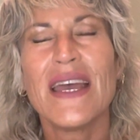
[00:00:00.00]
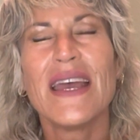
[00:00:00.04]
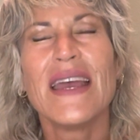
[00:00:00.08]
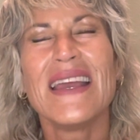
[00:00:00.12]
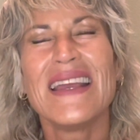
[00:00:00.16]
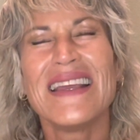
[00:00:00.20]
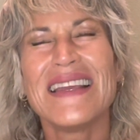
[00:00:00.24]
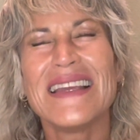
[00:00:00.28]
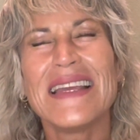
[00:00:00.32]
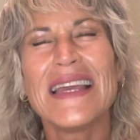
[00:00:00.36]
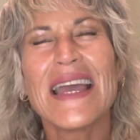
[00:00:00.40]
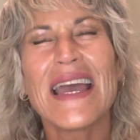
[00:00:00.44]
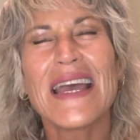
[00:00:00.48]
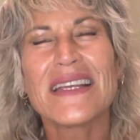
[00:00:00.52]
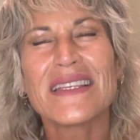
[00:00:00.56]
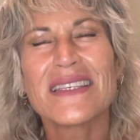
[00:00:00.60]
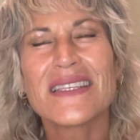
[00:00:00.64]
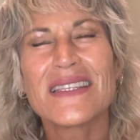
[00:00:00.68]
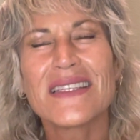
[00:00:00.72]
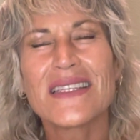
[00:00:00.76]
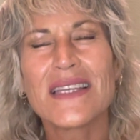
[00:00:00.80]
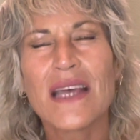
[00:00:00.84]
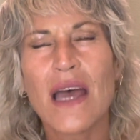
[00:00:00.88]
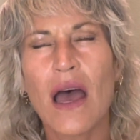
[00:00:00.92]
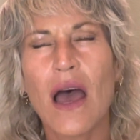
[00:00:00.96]

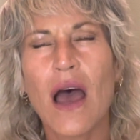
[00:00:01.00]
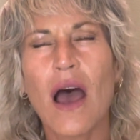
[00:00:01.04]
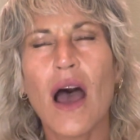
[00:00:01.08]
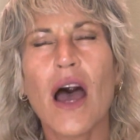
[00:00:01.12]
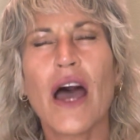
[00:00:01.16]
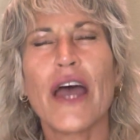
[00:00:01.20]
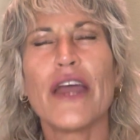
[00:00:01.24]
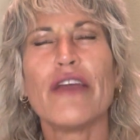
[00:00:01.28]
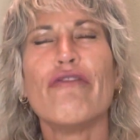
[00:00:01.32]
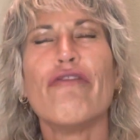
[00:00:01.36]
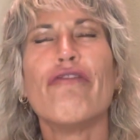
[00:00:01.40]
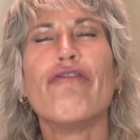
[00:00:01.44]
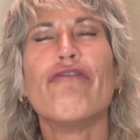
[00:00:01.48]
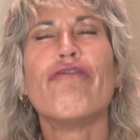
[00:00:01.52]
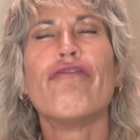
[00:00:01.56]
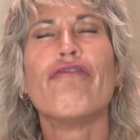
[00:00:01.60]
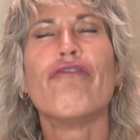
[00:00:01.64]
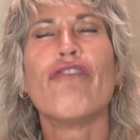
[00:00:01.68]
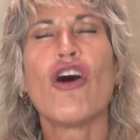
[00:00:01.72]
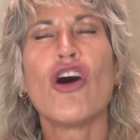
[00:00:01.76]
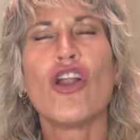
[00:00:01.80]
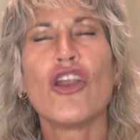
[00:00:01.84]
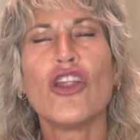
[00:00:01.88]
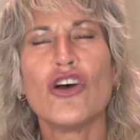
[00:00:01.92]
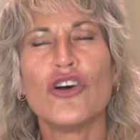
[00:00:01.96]
Yes, I
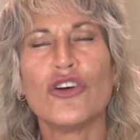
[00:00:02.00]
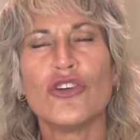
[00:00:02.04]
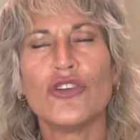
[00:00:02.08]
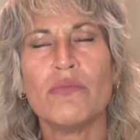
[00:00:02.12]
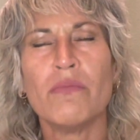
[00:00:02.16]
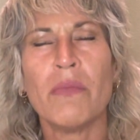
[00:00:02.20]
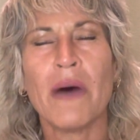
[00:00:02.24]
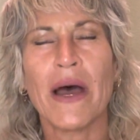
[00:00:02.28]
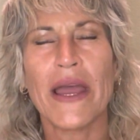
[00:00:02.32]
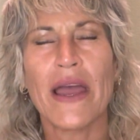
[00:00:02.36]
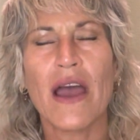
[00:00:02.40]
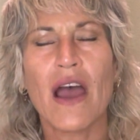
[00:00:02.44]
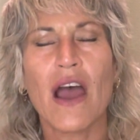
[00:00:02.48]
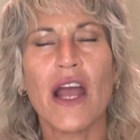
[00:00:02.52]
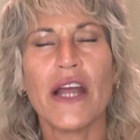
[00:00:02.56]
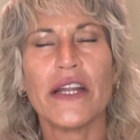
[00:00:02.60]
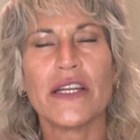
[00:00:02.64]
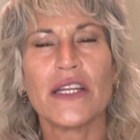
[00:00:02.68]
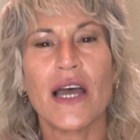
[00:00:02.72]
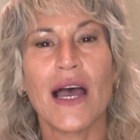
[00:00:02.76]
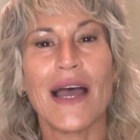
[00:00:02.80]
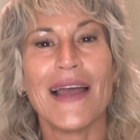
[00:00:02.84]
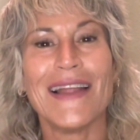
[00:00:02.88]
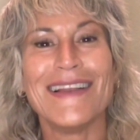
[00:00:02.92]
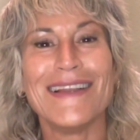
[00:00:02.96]
followed my heart.
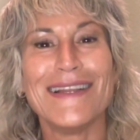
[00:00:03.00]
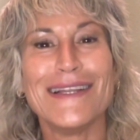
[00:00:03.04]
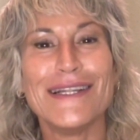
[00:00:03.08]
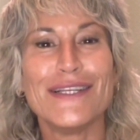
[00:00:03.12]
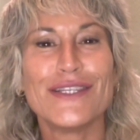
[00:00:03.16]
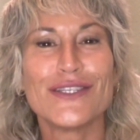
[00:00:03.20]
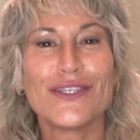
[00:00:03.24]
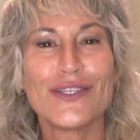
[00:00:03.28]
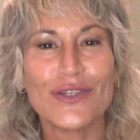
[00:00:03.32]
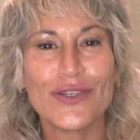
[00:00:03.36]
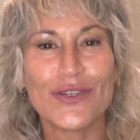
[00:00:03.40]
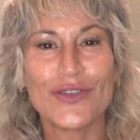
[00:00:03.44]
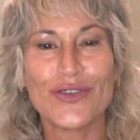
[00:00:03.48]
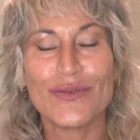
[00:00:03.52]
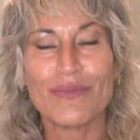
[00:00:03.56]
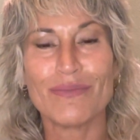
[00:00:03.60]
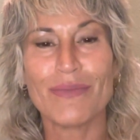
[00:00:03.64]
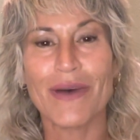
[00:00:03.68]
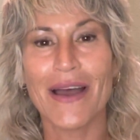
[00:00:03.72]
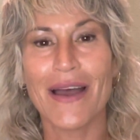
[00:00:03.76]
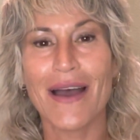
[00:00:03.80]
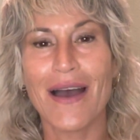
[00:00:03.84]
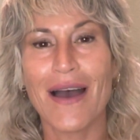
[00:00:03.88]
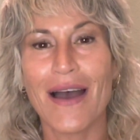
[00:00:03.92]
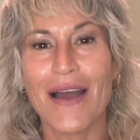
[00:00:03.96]
I listened to my
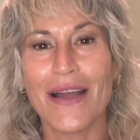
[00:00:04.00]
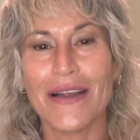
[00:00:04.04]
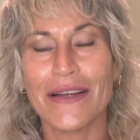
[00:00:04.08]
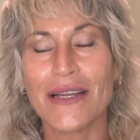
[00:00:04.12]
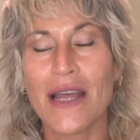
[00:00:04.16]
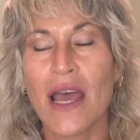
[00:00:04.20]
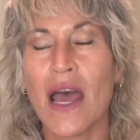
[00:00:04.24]
heart.